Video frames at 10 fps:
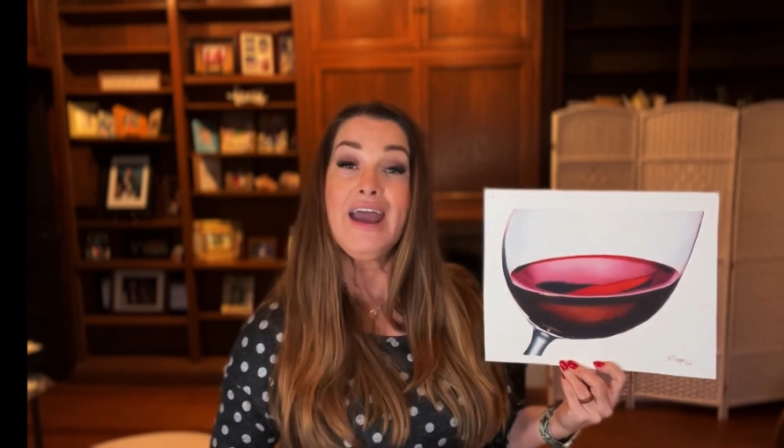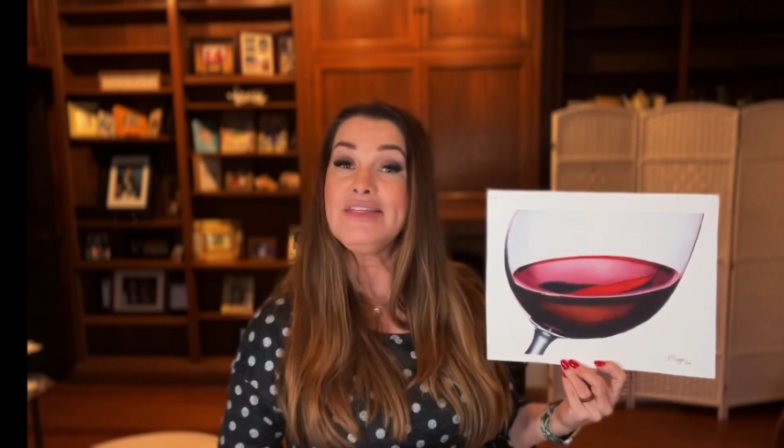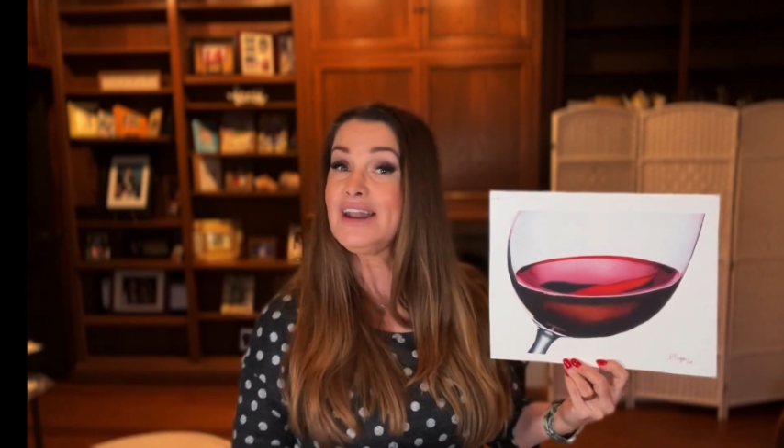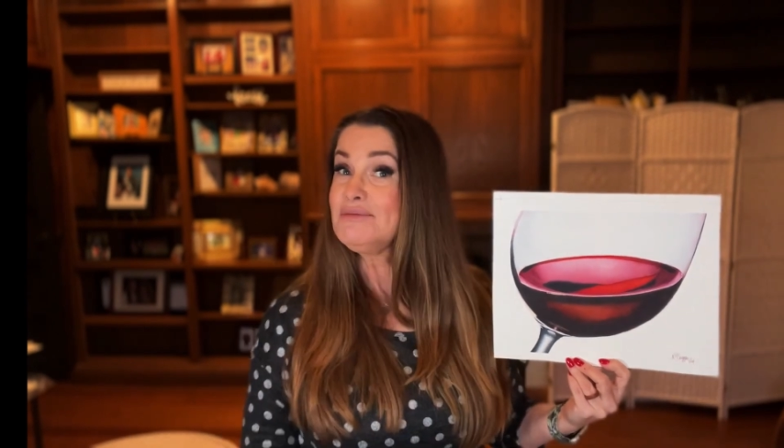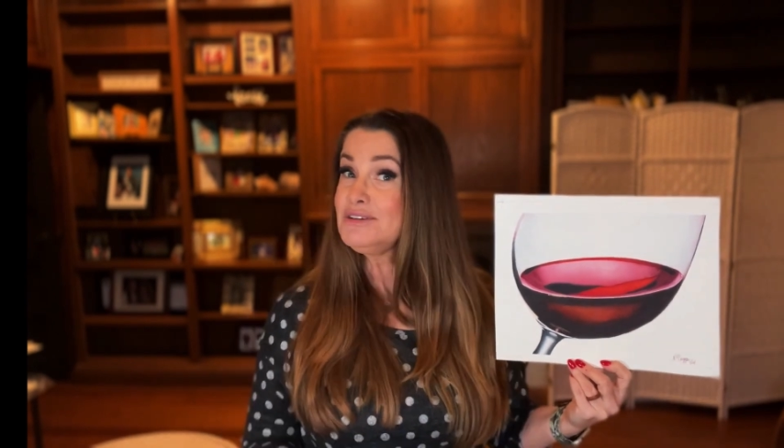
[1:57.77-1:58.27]

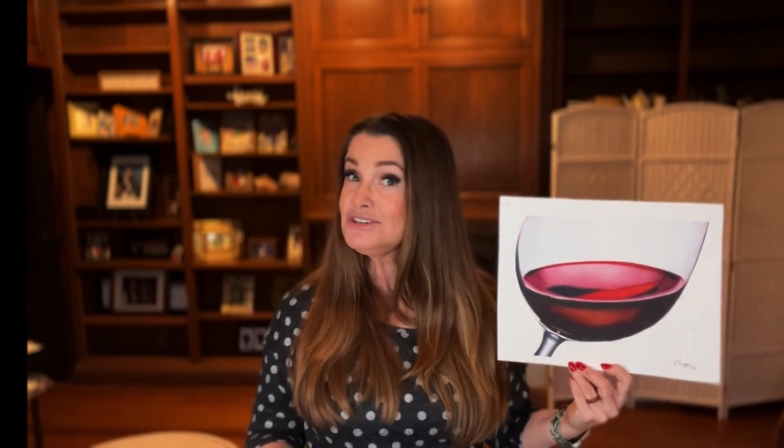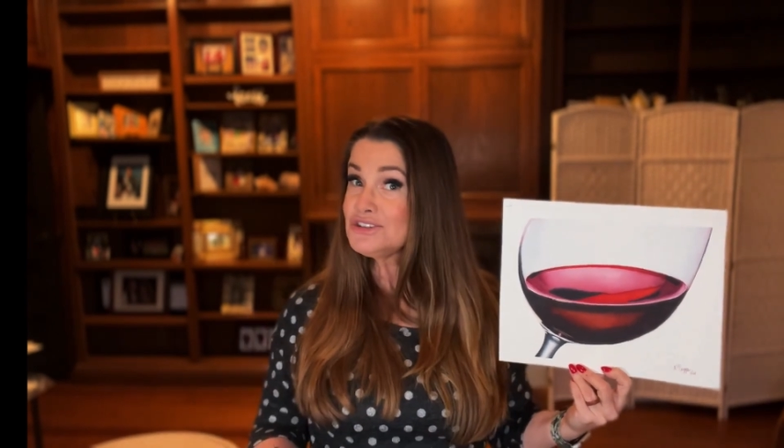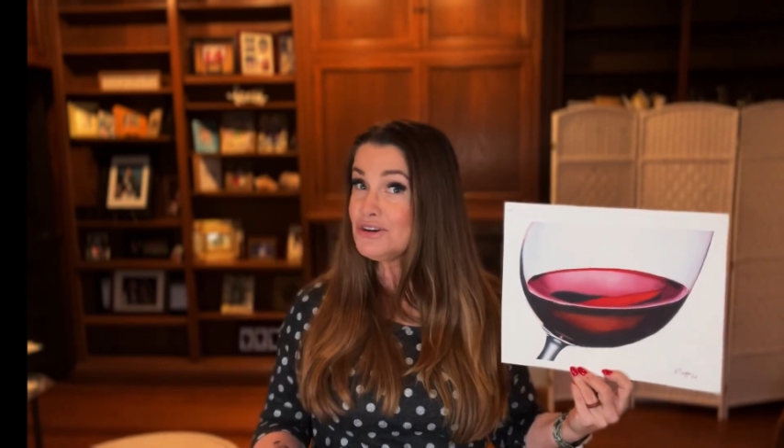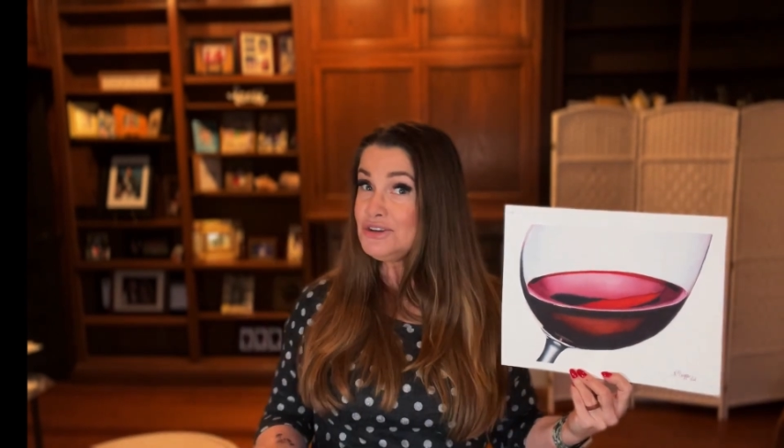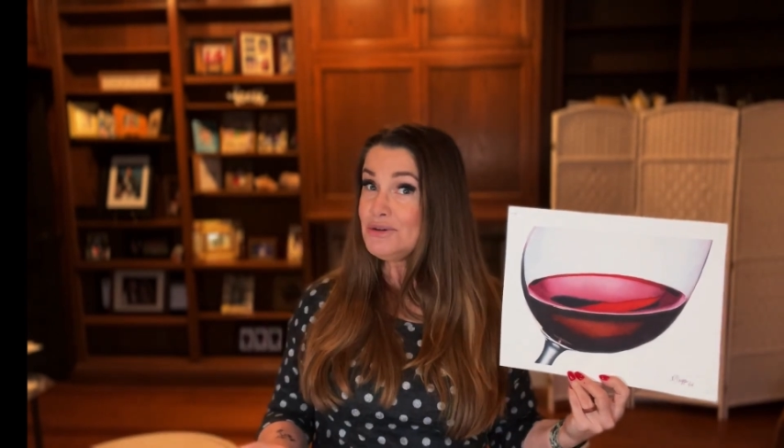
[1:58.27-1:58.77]
and then I'm going to
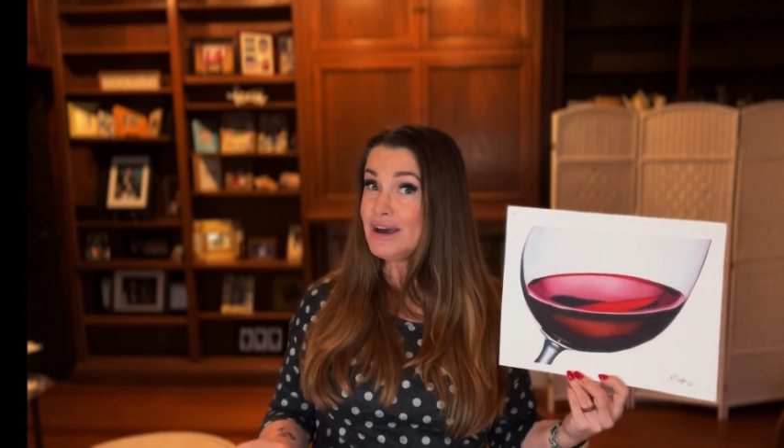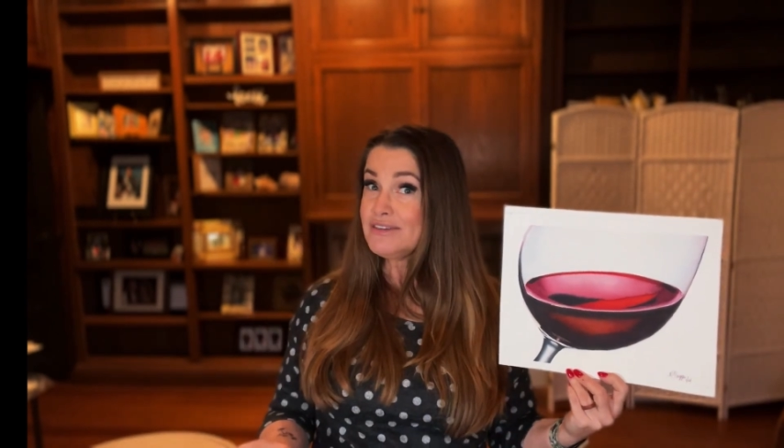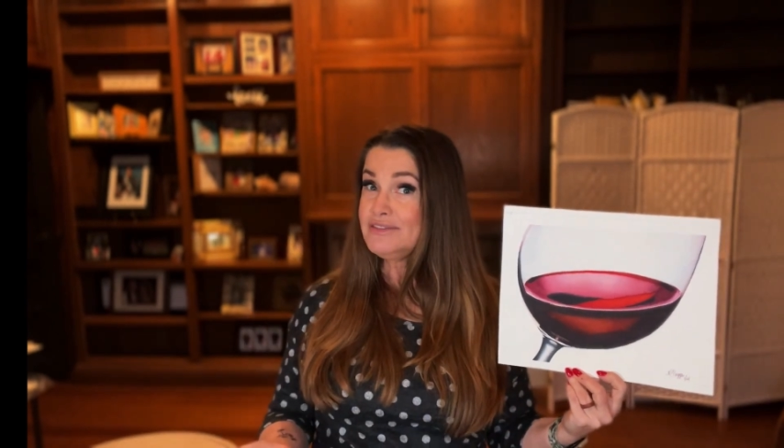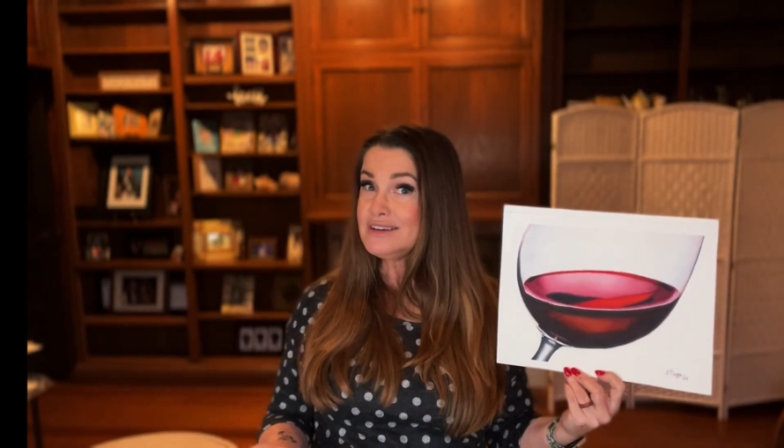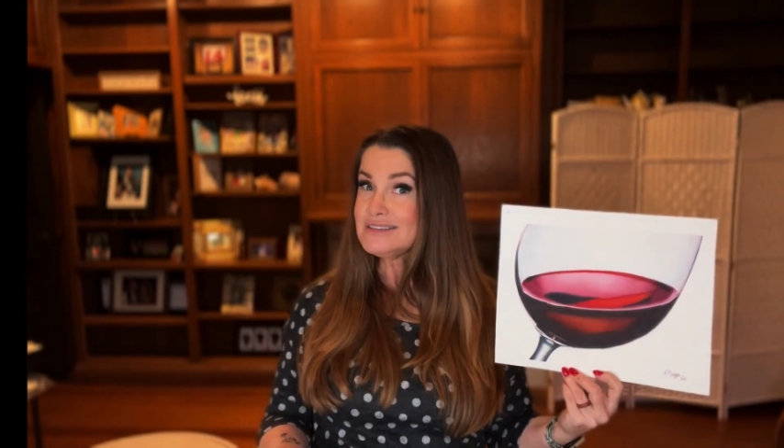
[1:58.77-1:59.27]
show you how to
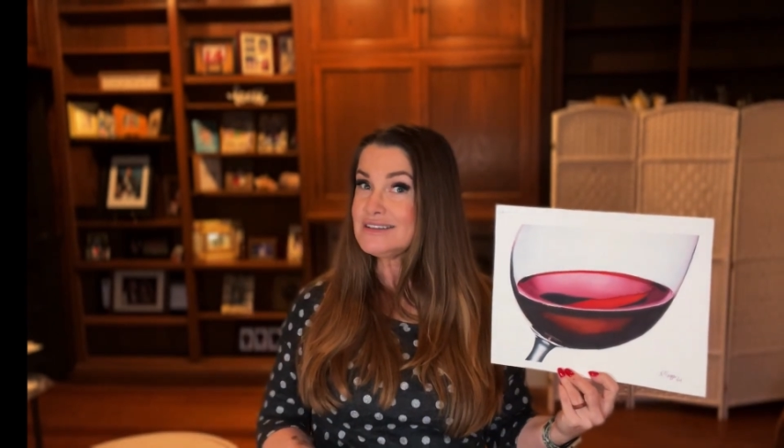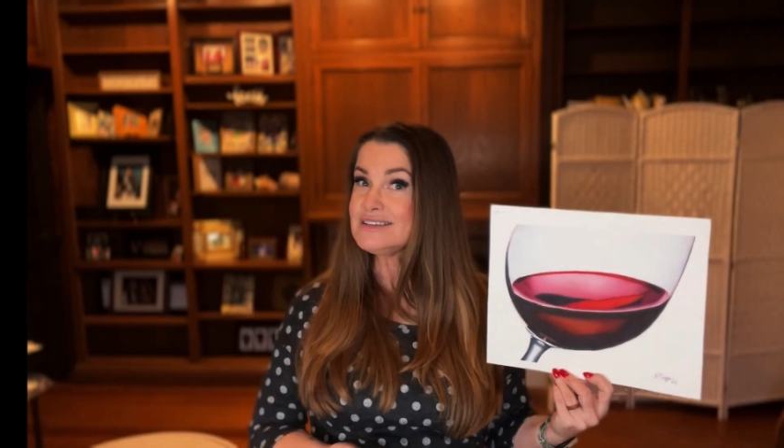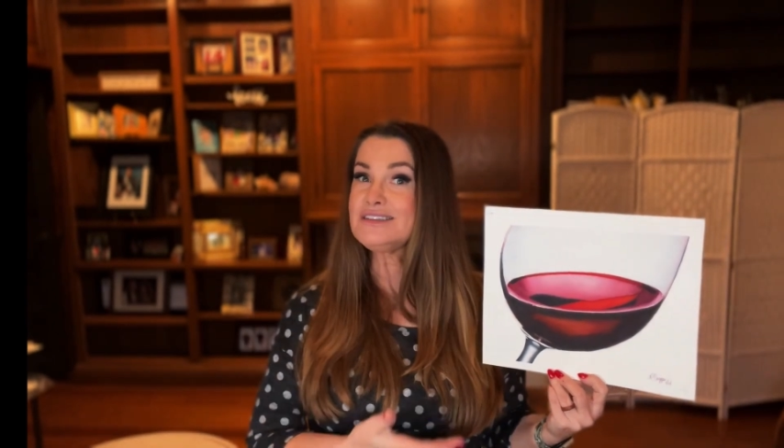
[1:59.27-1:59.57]
fix it.